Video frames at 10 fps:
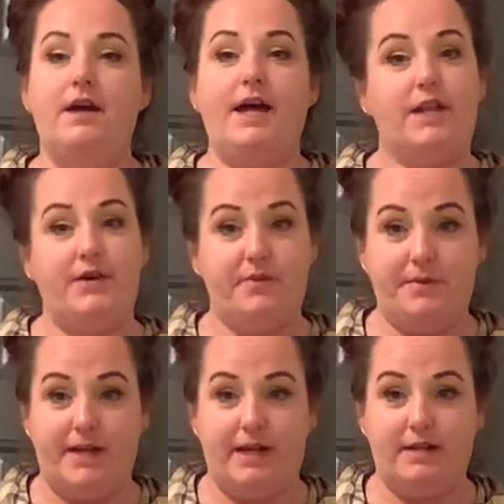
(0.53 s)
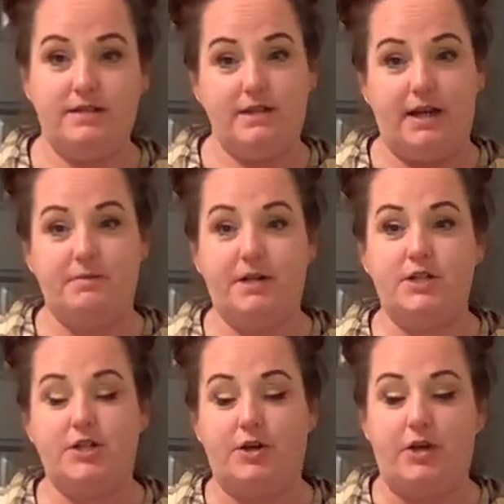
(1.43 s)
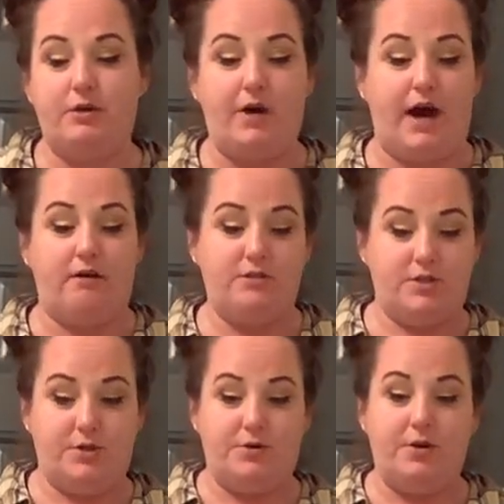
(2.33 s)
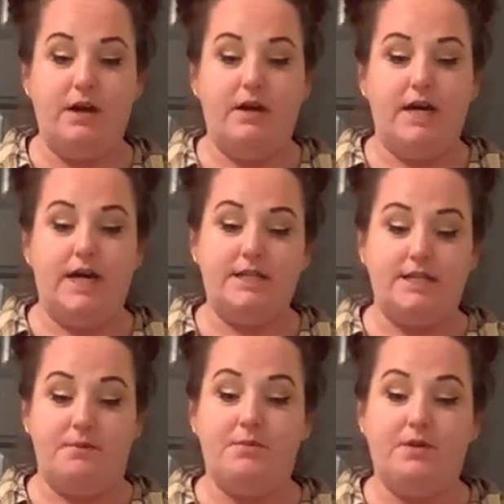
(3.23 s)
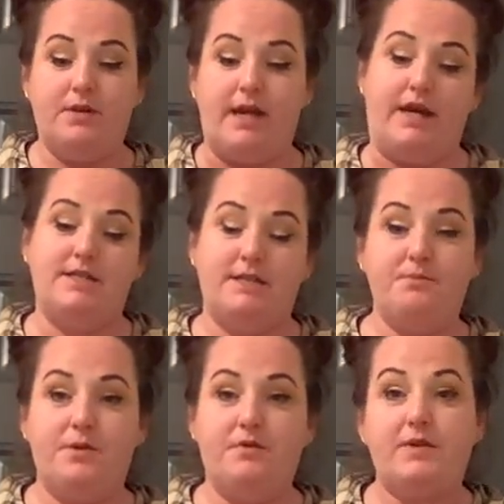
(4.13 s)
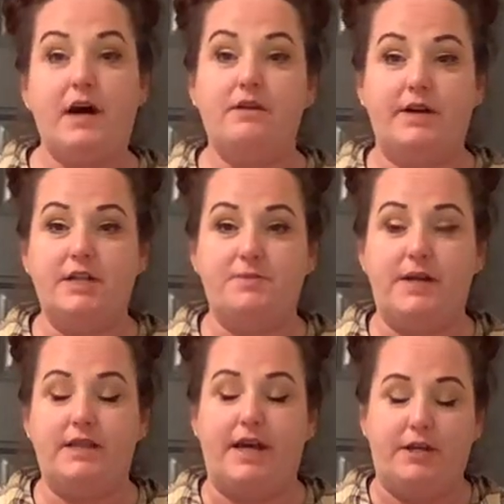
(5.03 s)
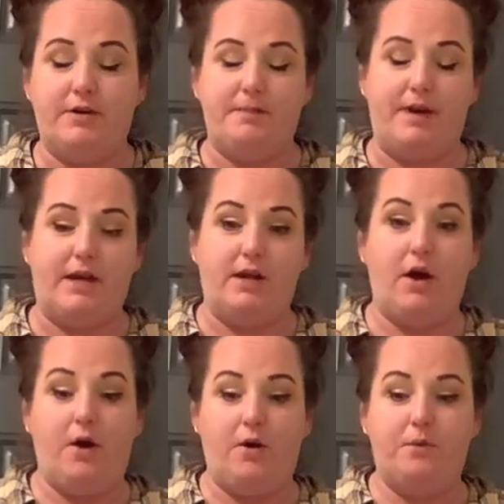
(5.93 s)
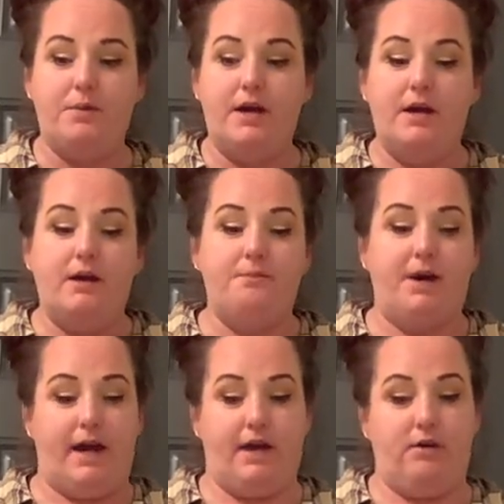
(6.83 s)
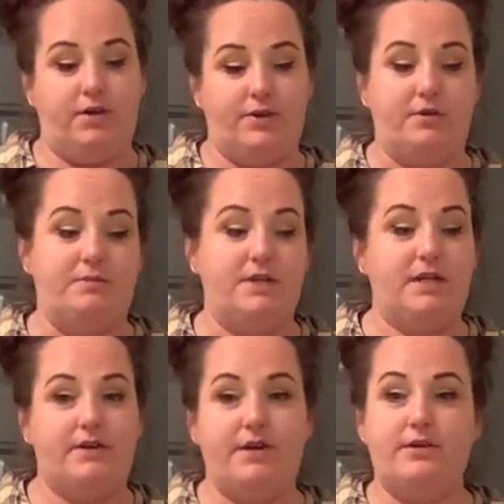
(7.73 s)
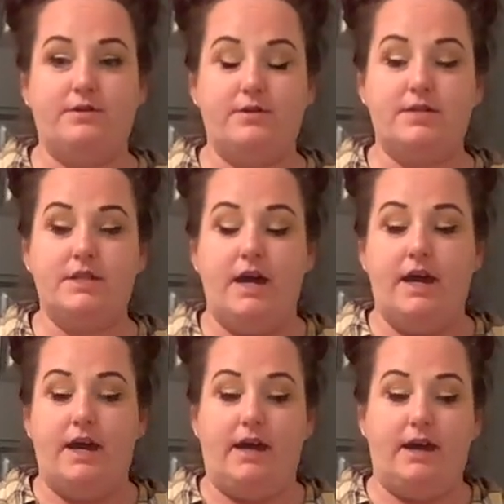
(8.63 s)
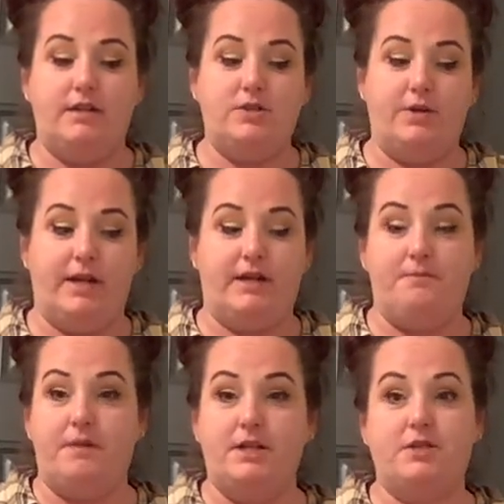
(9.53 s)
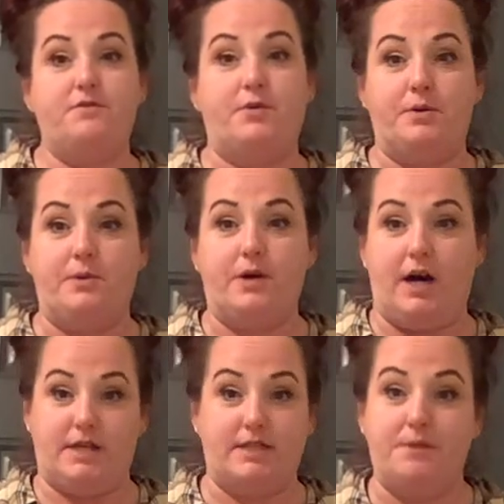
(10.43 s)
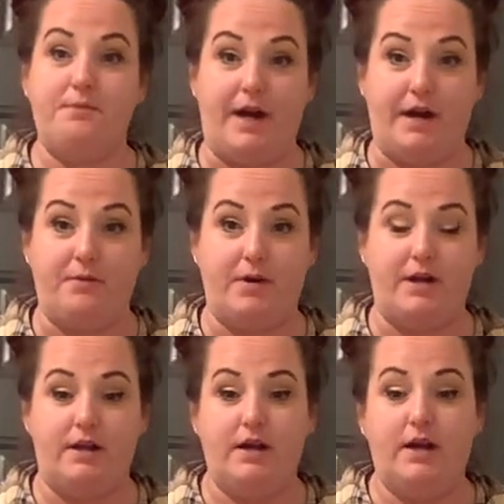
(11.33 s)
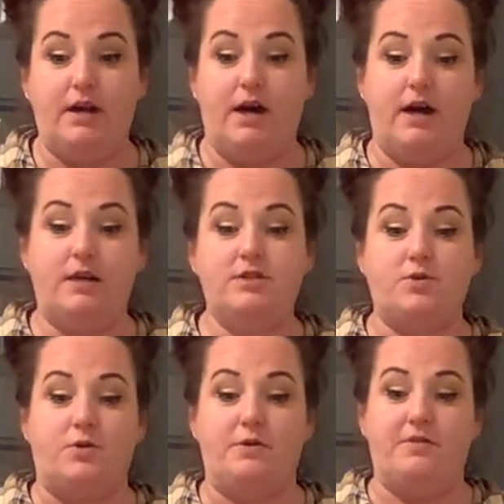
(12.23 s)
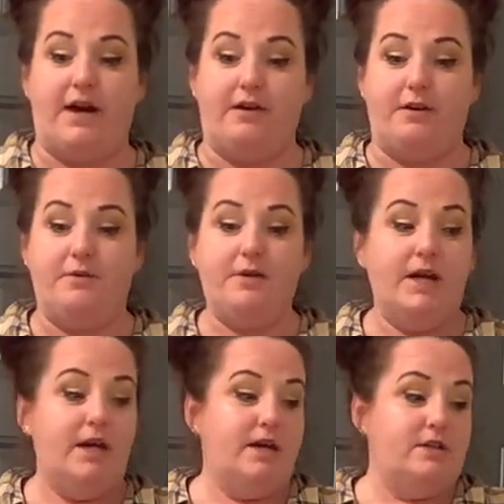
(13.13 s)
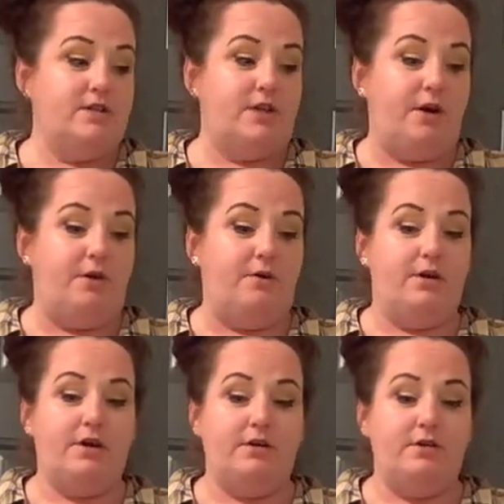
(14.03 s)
Hello everybody, today I'm going to show you how to assemble a simple flower arrangement that you can make at home, buying all your own materials and doing it at a much affordable cost than buying one store value. So